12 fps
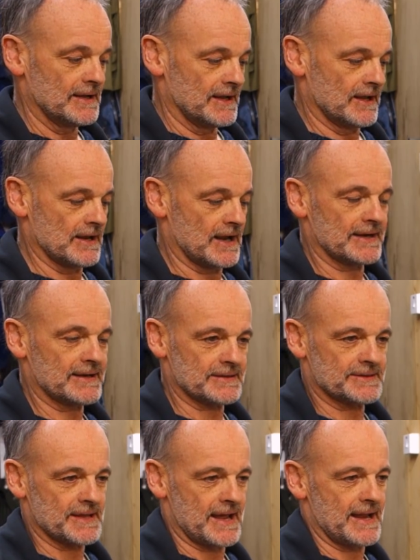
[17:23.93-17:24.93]
and like I
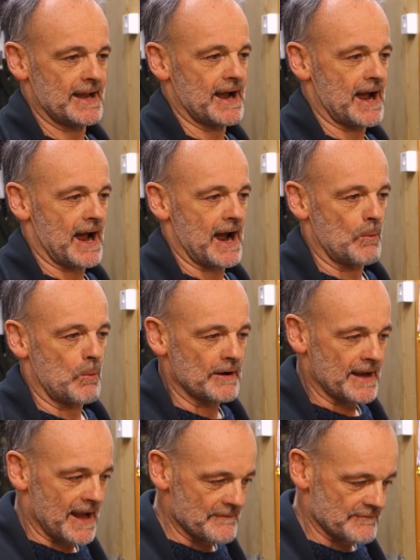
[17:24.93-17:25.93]
say, I
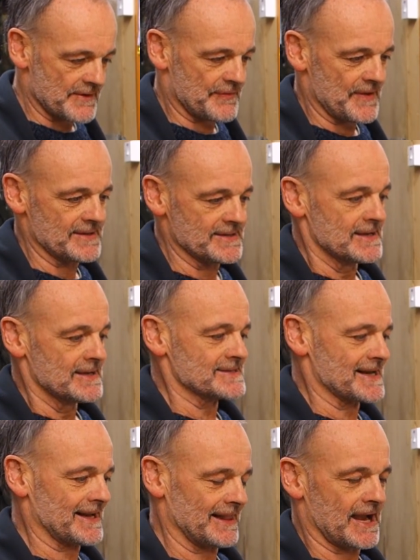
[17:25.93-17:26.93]
want everything
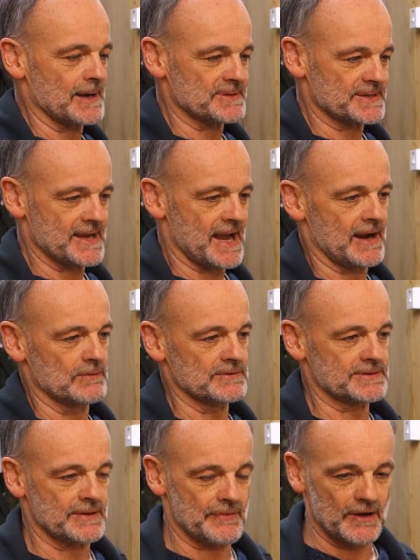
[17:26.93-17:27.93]
to collapse down,
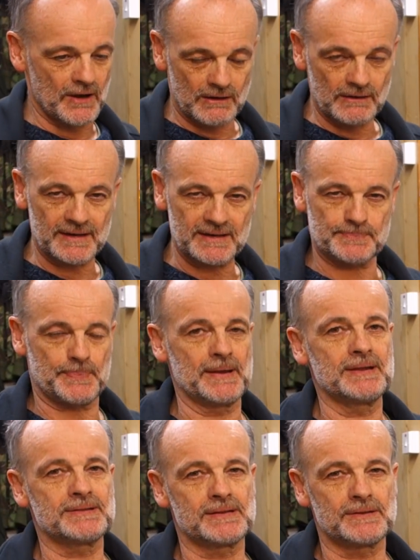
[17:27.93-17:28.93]
so the longest
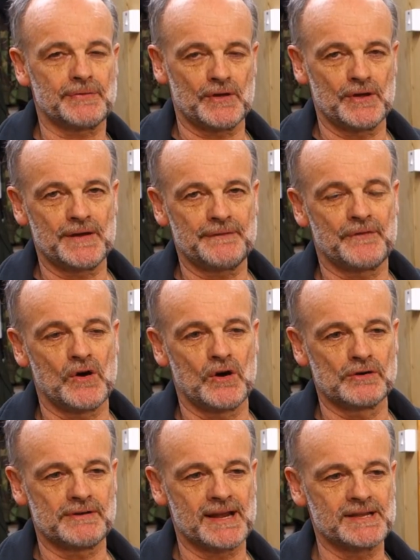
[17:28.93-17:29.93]
piece is
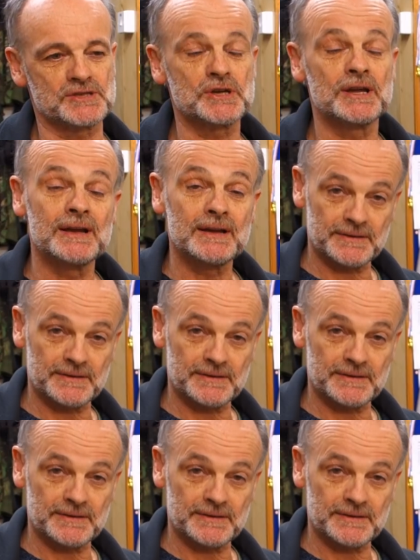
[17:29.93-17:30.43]
34 inch,